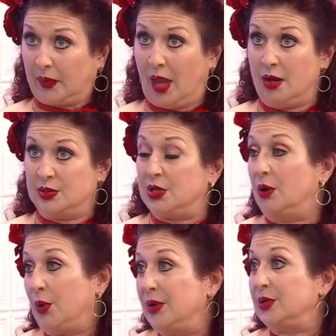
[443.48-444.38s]
uh,
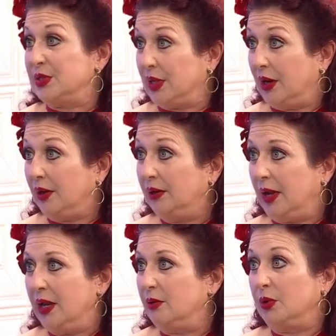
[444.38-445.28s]
songwriters there
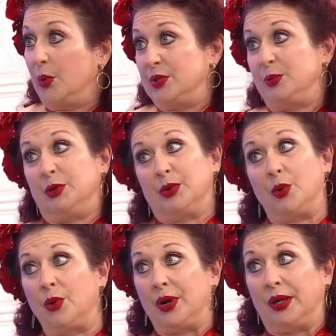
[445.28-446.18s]
and I'm going to be
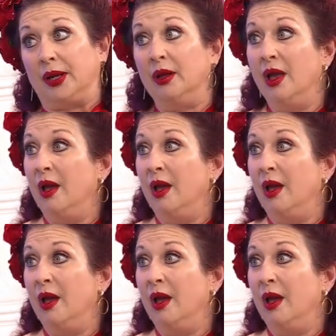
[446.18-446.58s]
recording.